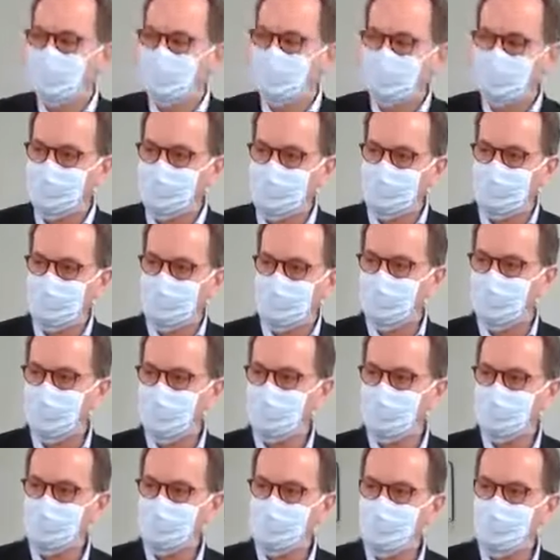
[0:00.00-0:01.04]
You have
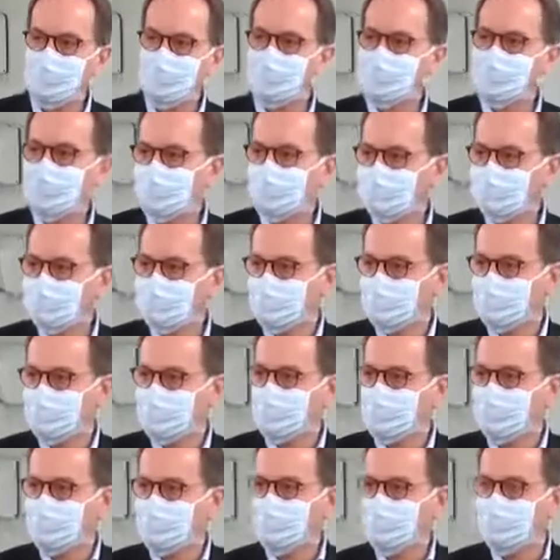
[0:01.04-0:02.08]
with
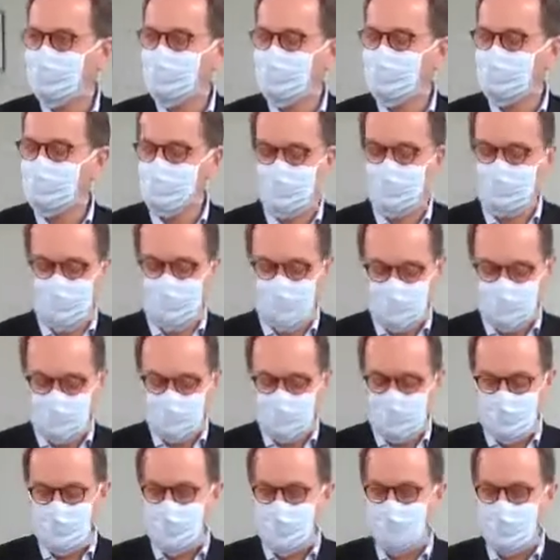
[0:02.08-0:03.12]
Redensity 2
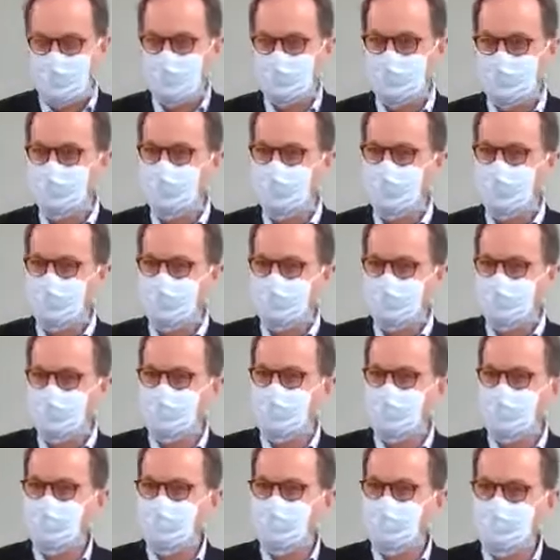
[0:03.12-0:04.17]
a 30
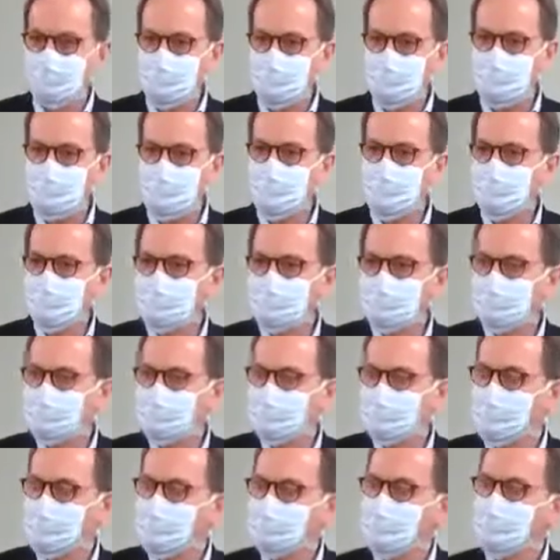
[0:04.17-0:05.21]
gauge needle
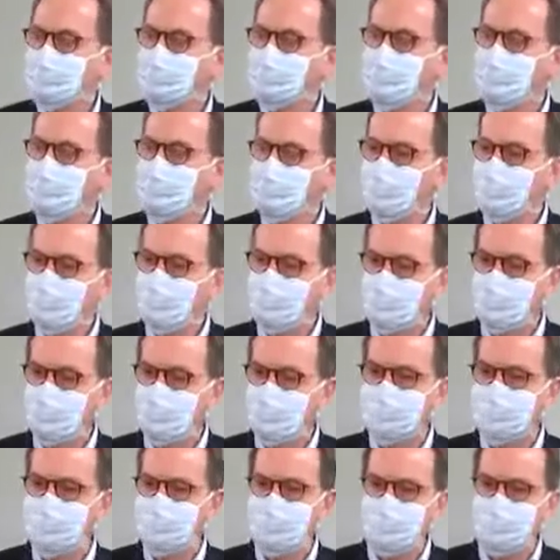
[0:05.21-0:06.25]
in the
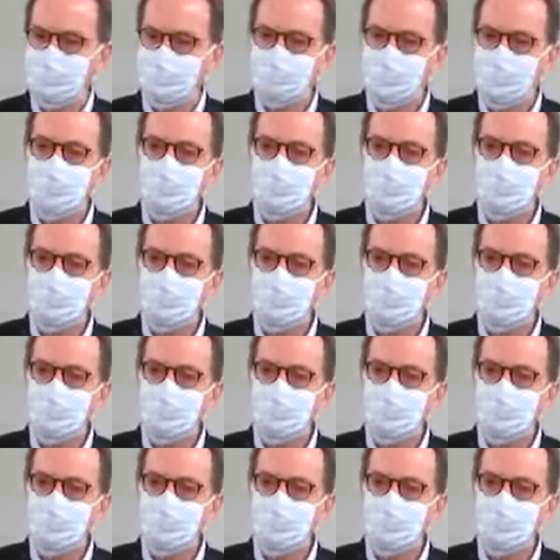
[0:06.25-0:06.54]
blister.